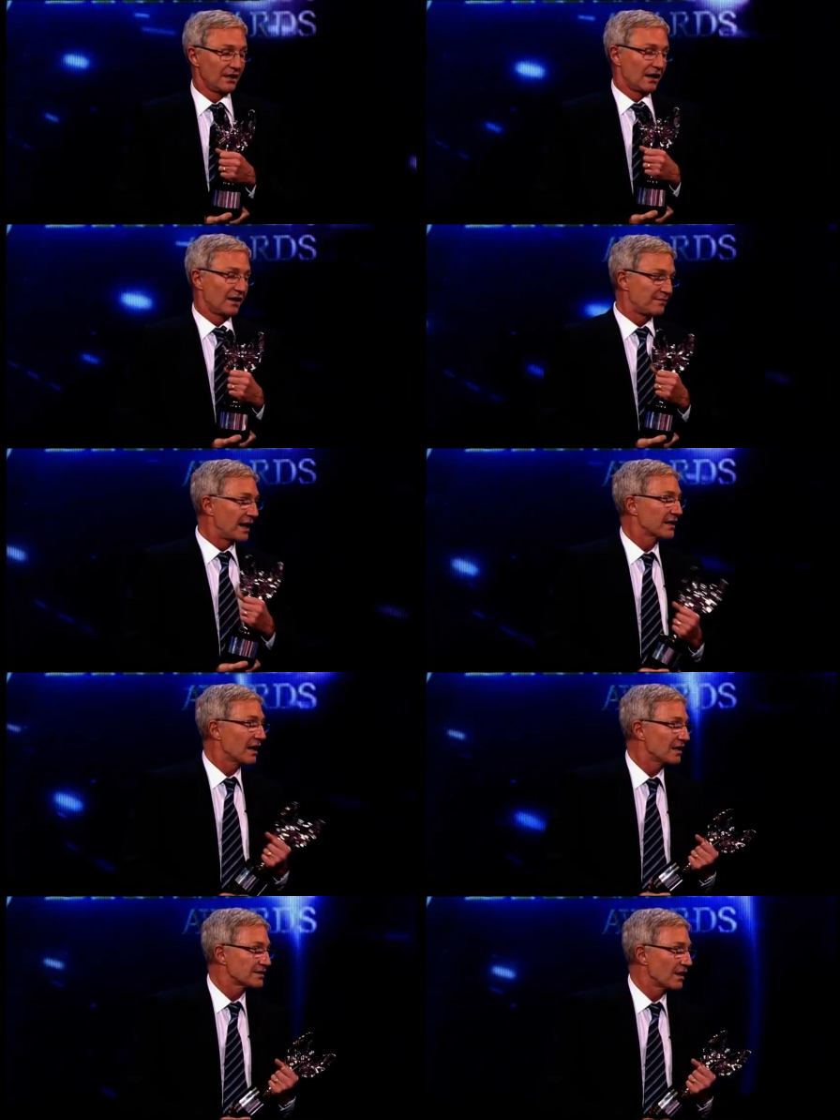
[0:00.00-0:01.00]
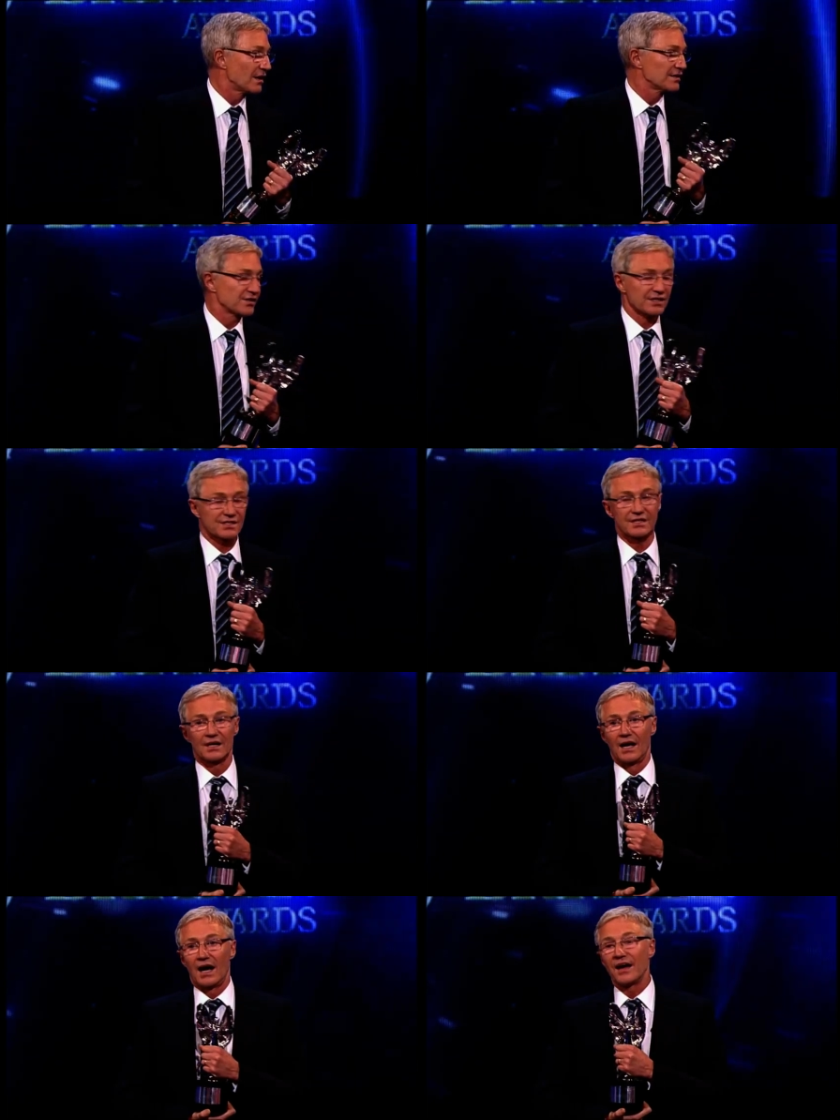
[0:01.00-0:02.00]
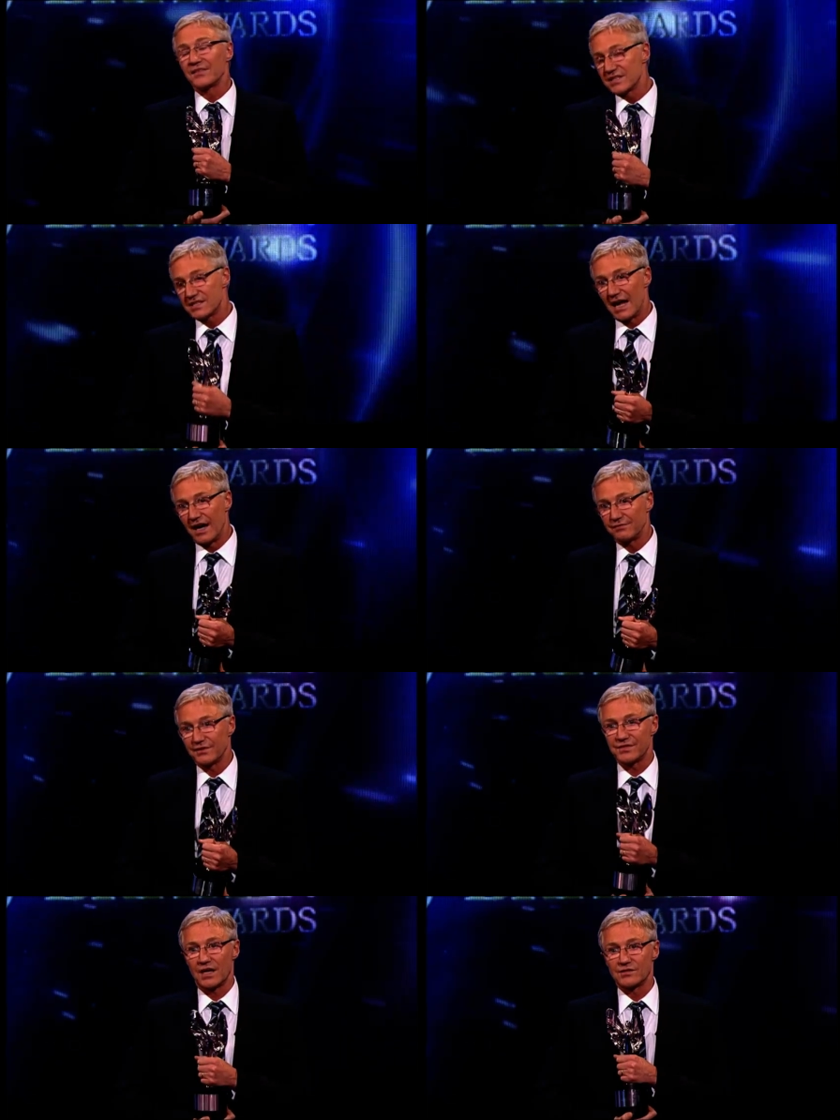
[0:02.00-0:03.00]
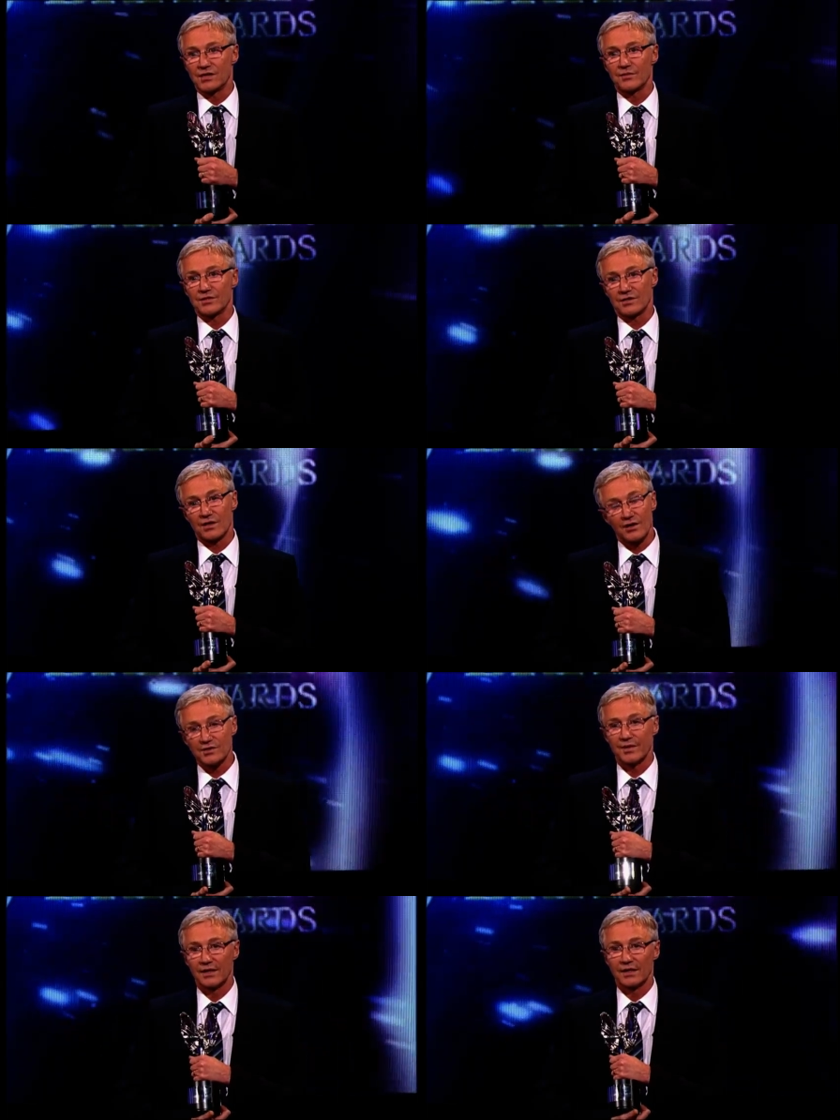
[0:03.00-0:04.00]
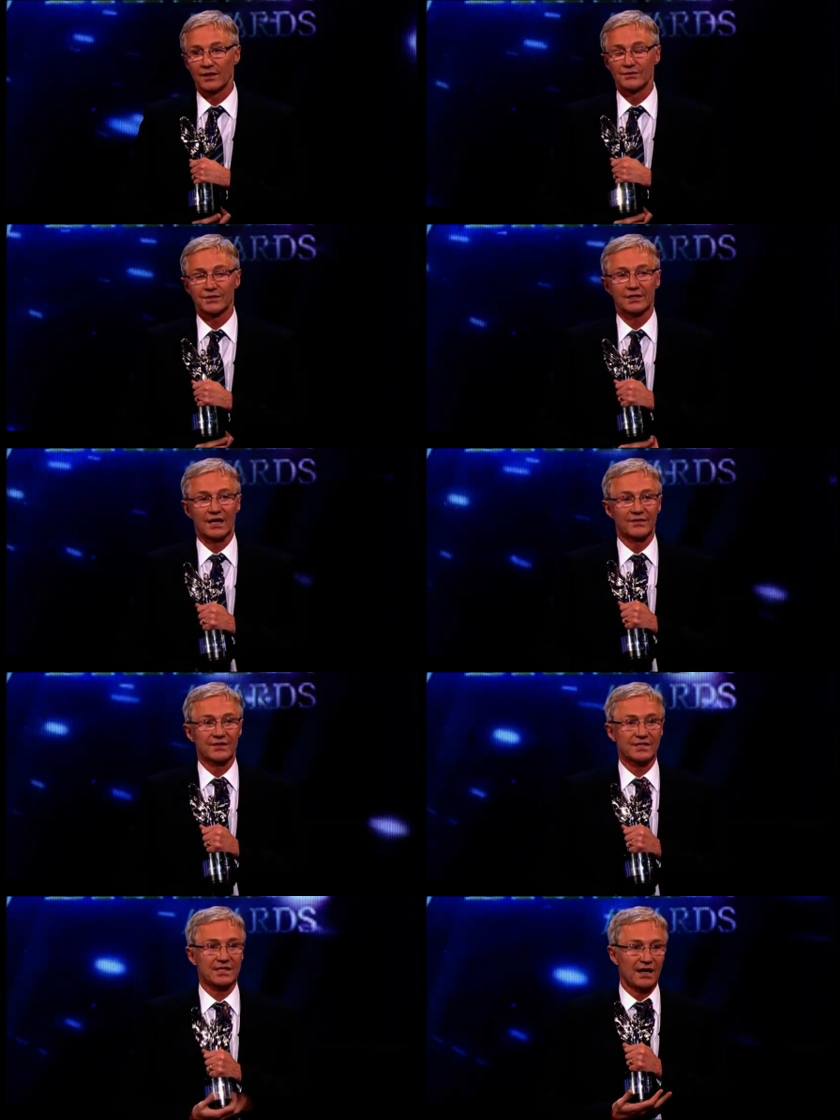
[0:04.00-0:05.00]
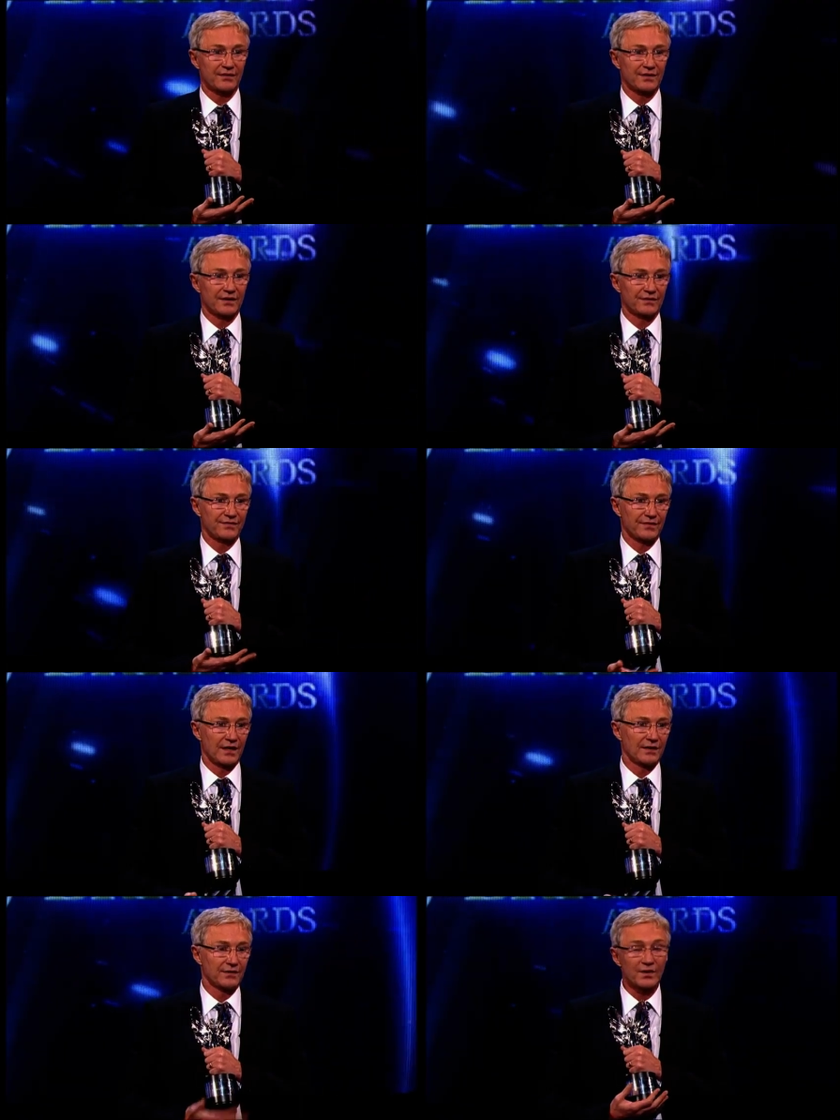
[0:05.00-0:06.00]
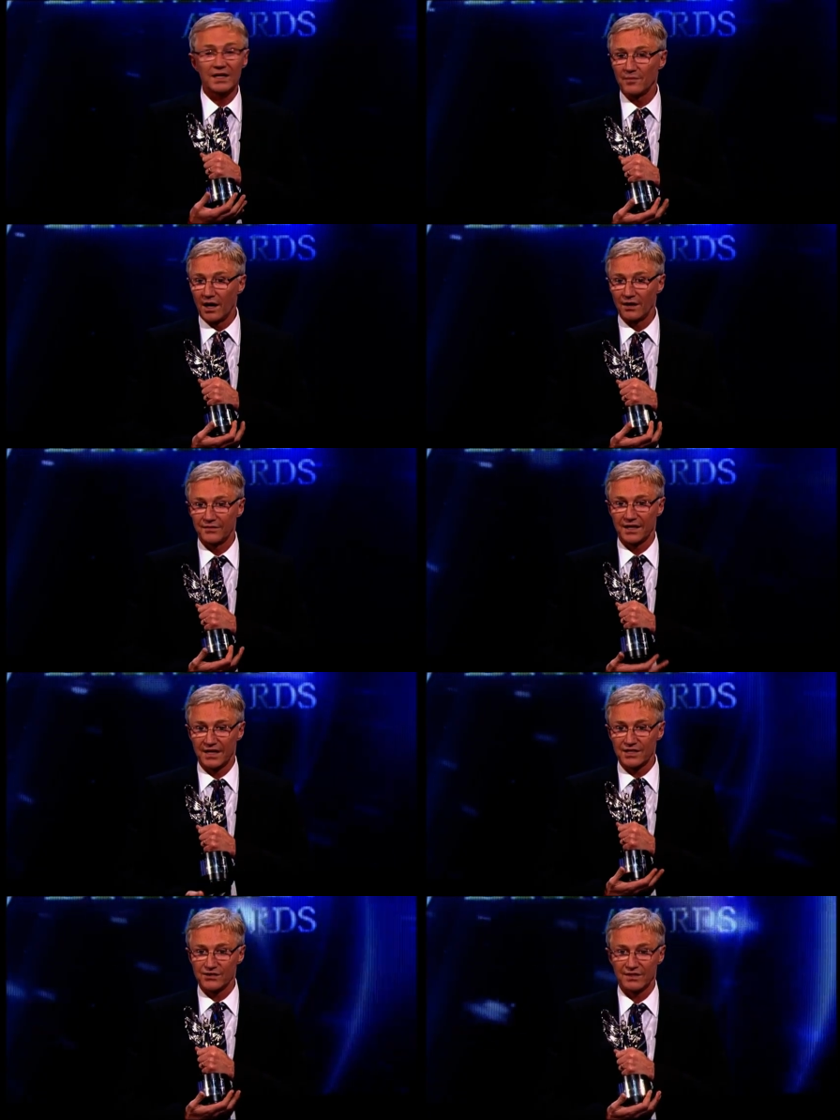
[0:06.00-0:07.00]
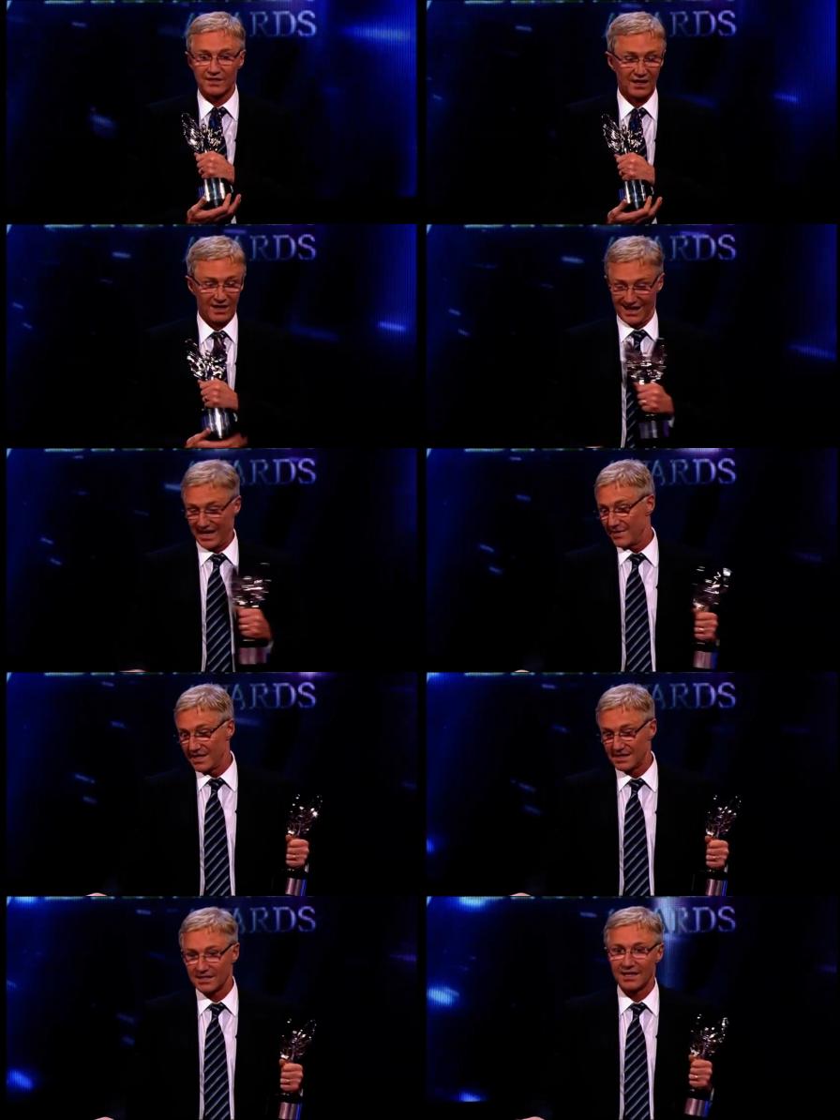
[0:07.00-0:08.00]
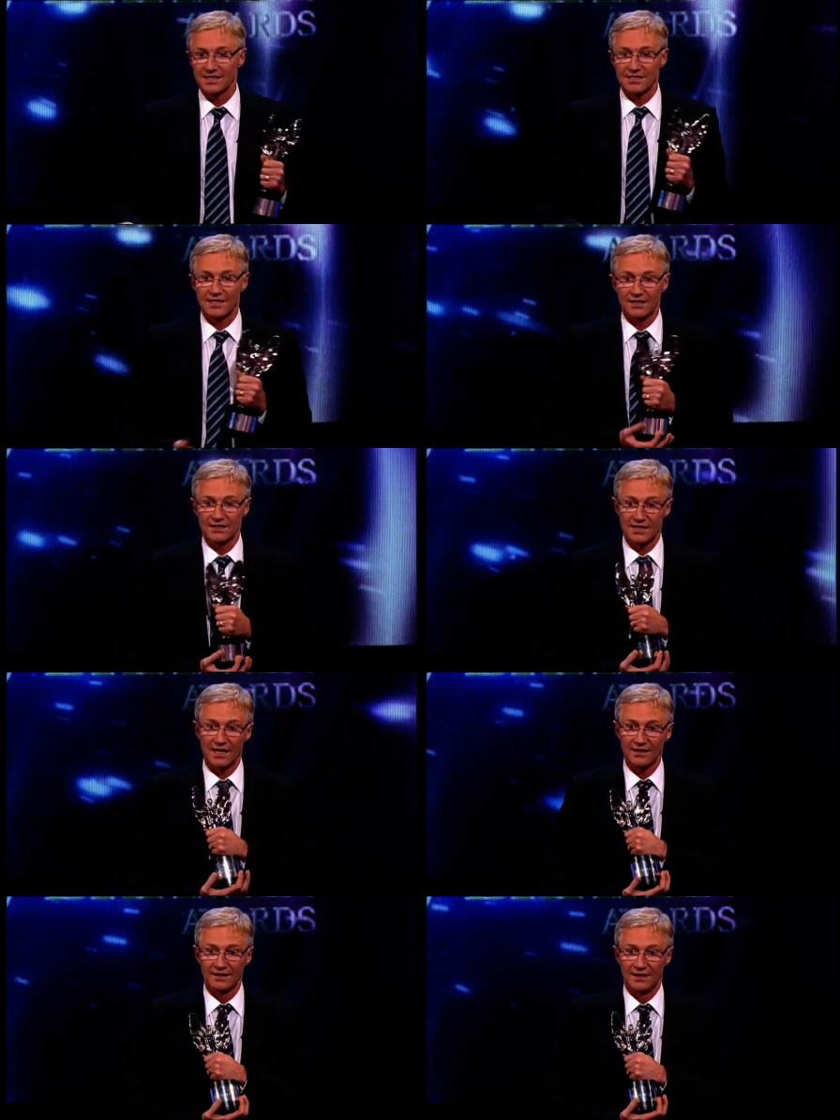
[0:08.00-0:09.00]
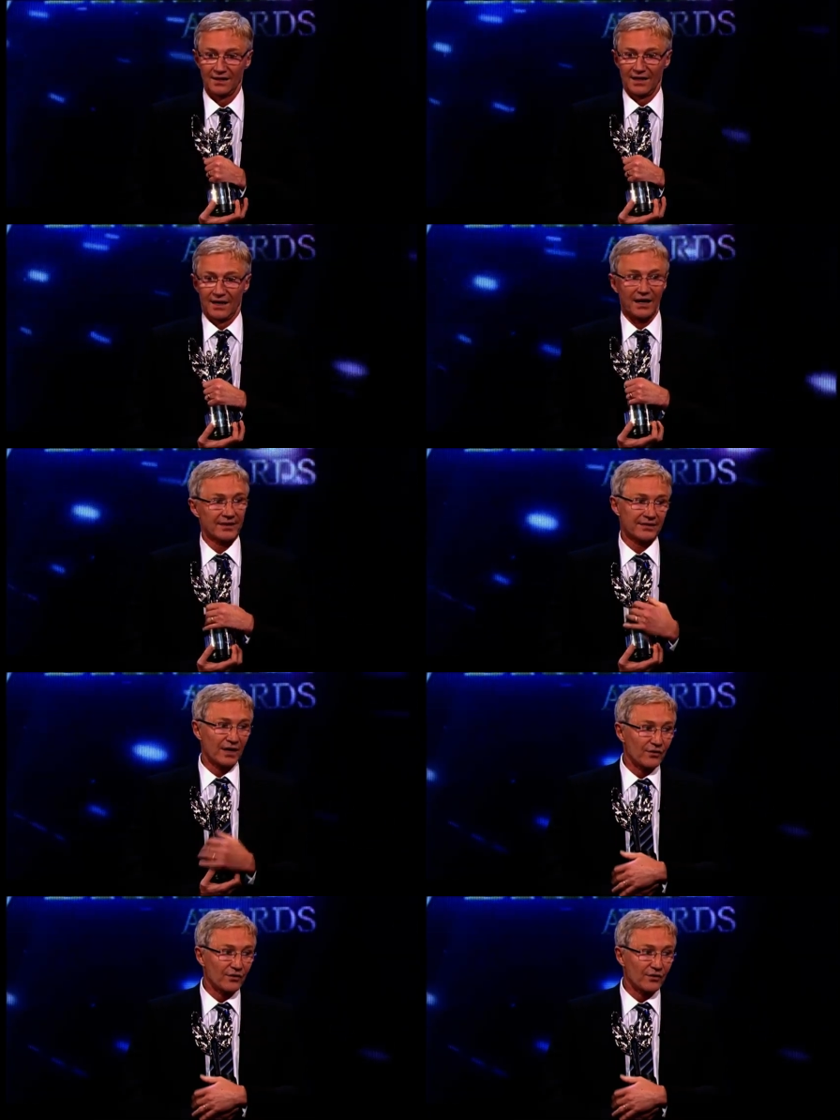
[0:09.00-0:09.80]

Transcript: of my cardiologist, and the staff of St Thomas's Hospital in London and the staff of uh, the William Harvey in Ashford, I'm here today to tell the tale. Um, no,